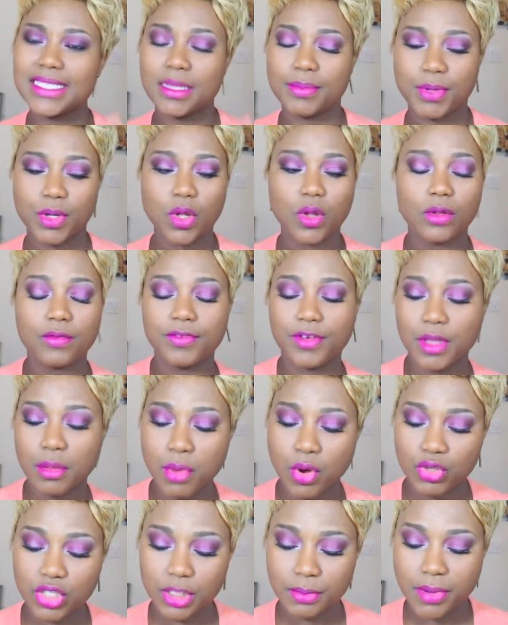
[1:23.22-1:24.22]
typical for
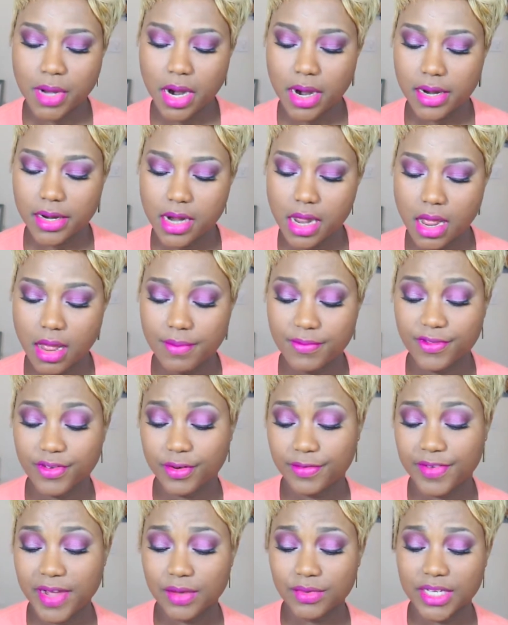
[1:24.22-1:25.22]
the most part
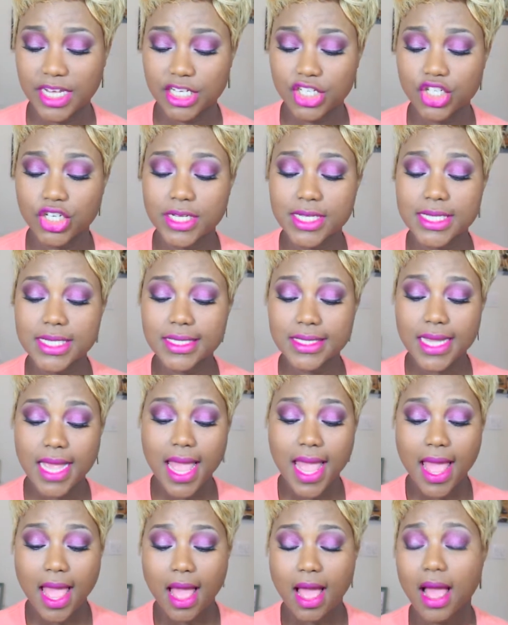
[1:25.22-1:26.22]
for foundations,
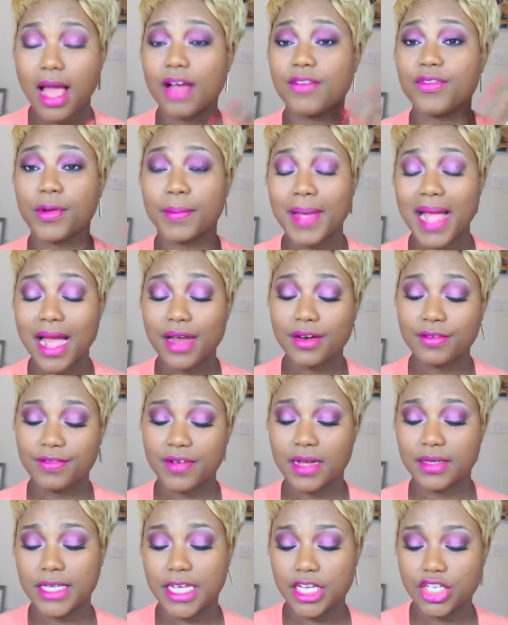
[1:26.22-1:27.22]
for powder
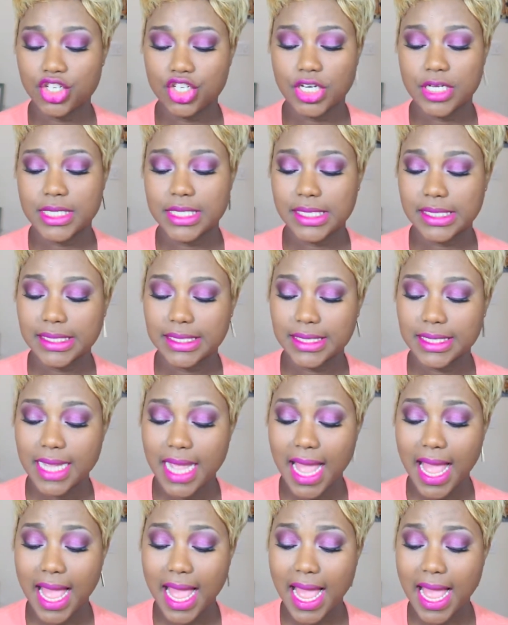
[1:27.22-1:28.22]
foundations.
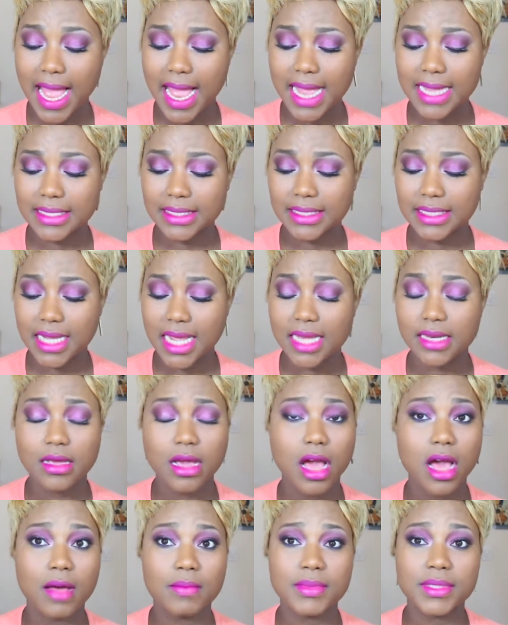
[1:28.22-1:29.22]
And it
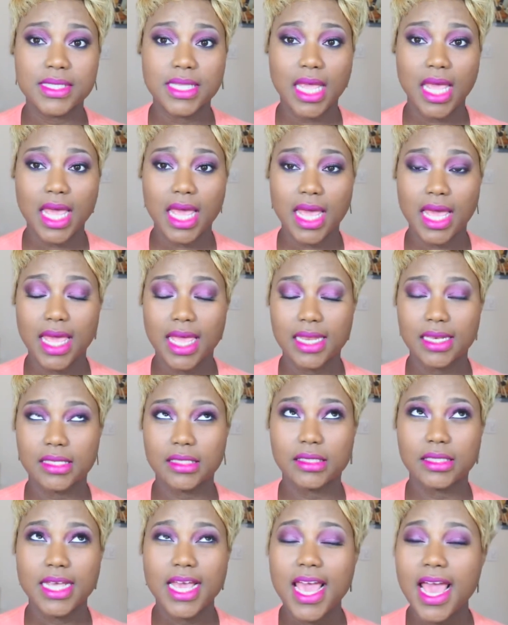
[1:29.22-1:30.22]
comes
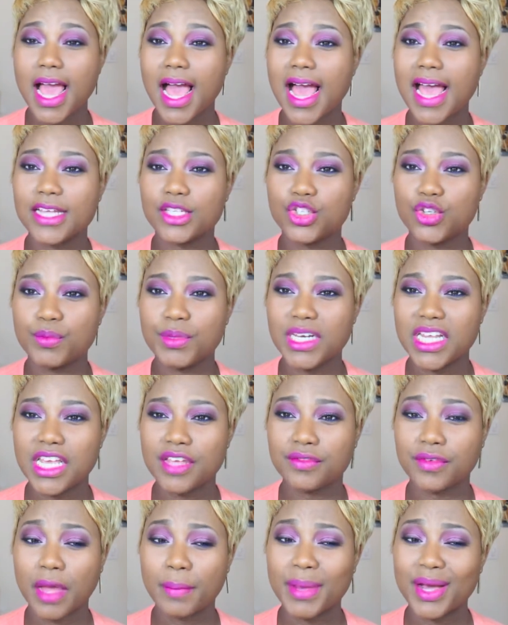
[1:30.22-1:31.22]
in, I do
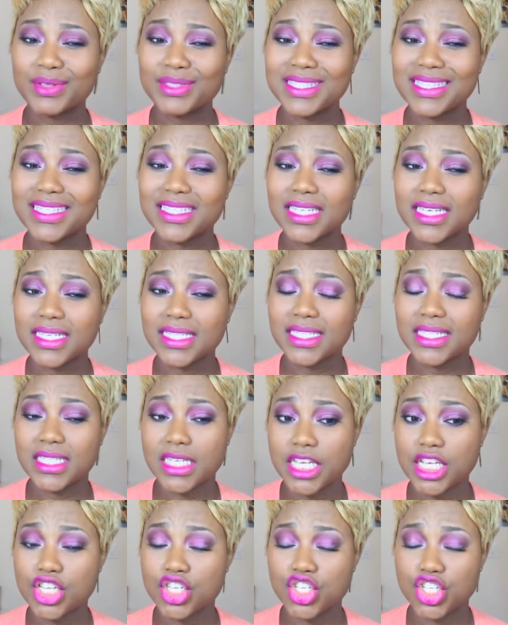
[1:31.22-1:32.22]
believe, about
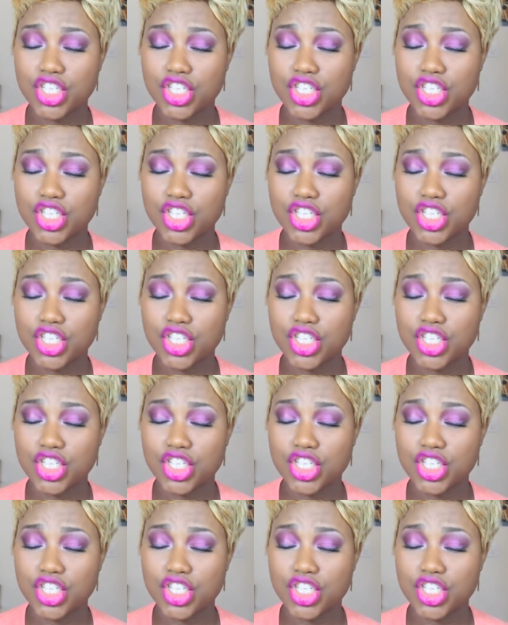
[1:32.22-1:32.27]
16